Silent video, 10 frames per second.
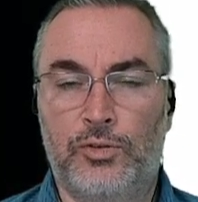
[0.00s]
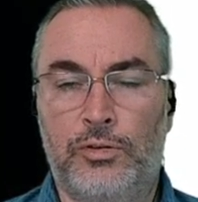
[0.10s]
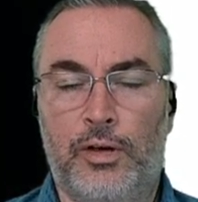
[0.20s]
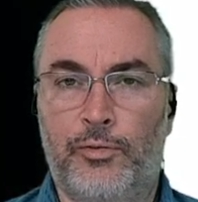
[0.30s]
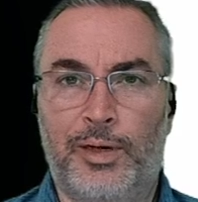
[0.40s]

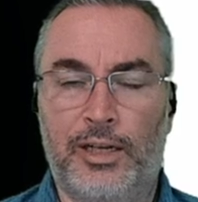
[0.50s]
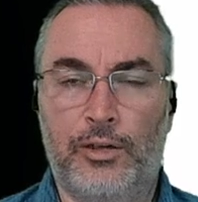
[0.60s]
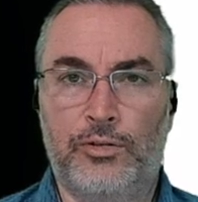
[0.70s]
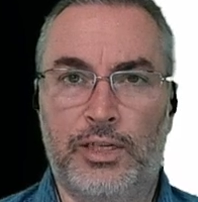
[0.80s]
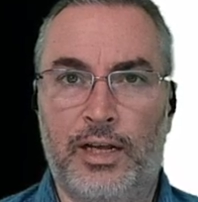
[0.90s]
So everybody
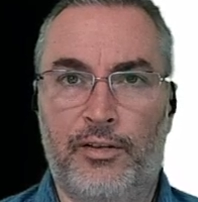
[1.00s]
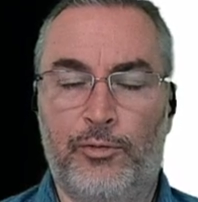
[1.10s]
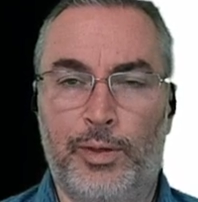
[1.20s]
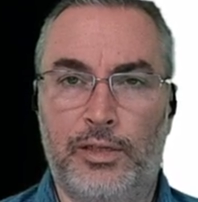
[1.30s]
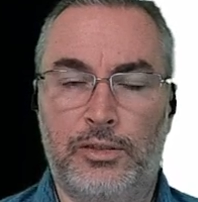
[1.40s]
knows that
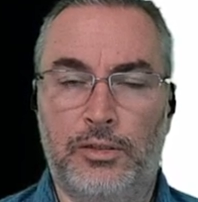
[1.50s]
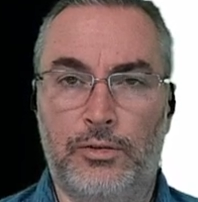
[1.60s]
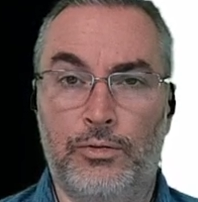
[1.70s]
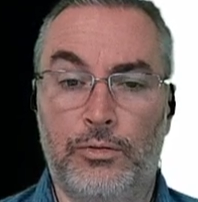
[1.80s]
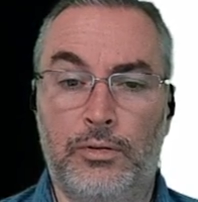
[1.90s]
Alphabet is just
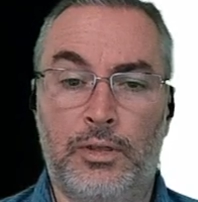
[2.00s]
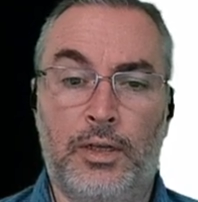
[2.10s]
Google.